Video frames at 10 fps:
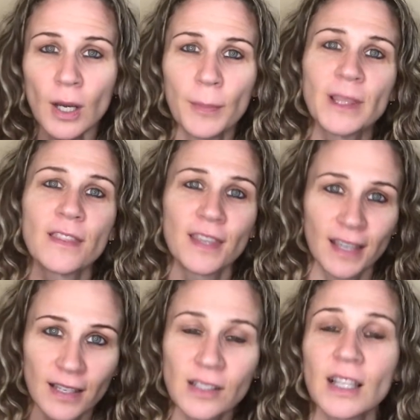But the
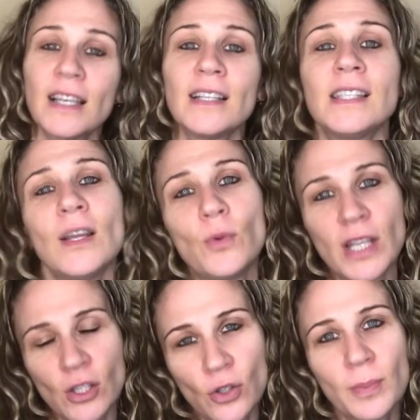thing is, like I said, we
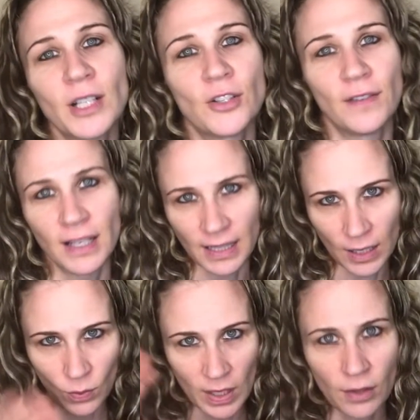eat too much of it and
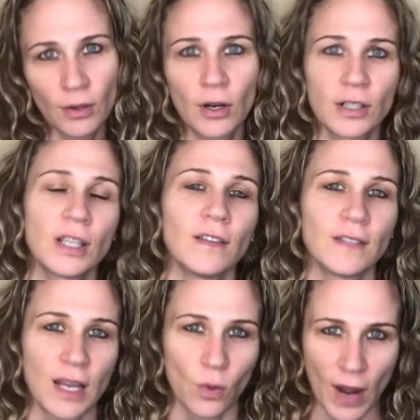then we throw ourselves
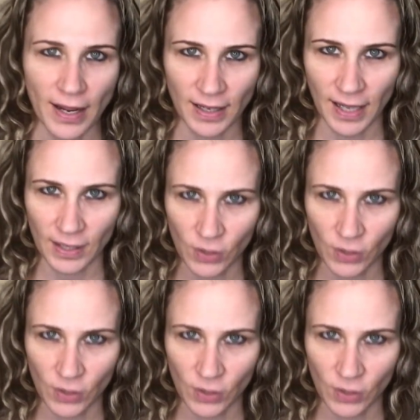out of whack again.